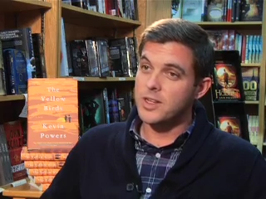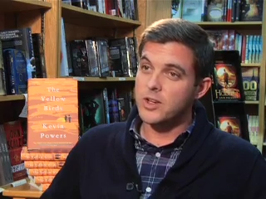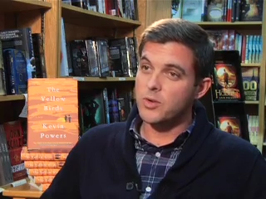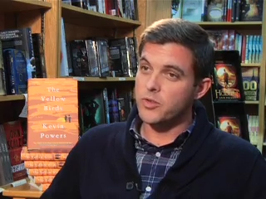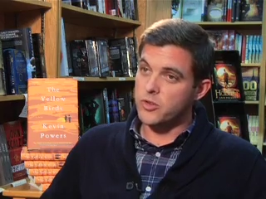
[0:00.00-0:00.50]

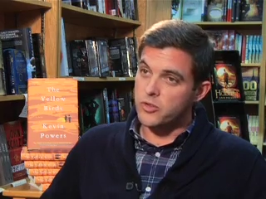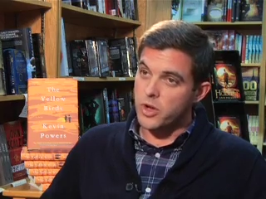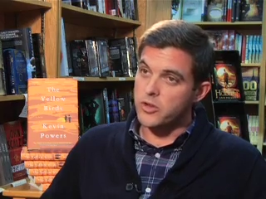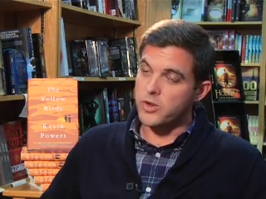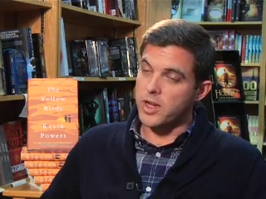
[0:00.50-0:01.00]

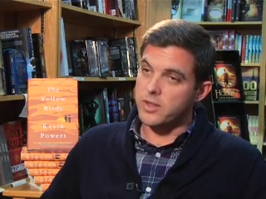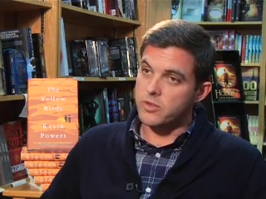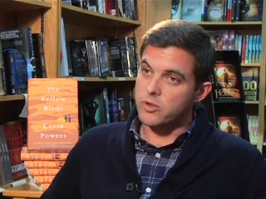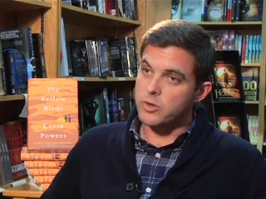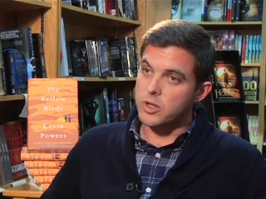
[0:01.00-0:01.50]
attractive
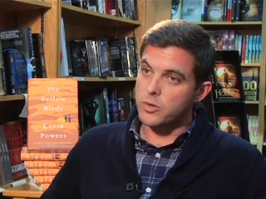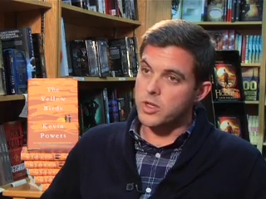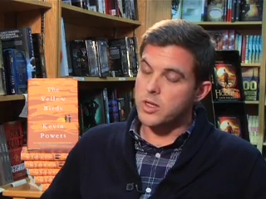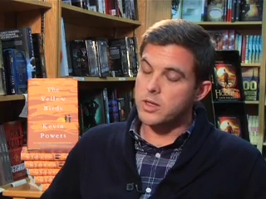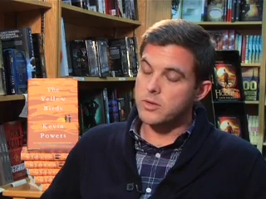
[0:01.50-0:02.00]
to me in a
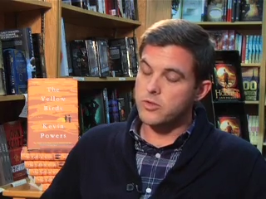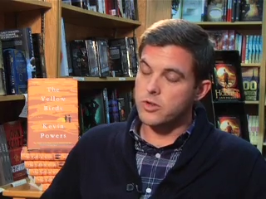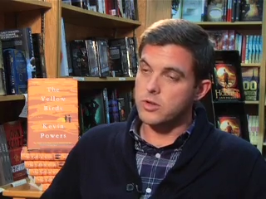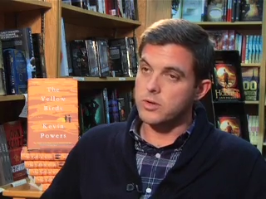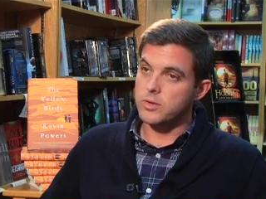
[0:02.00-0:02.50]
way.
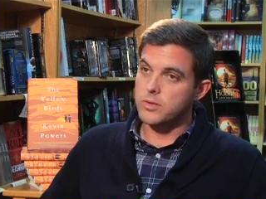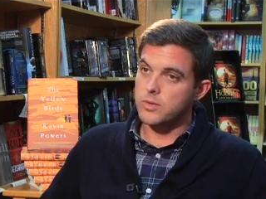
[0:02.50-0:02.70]
Sure.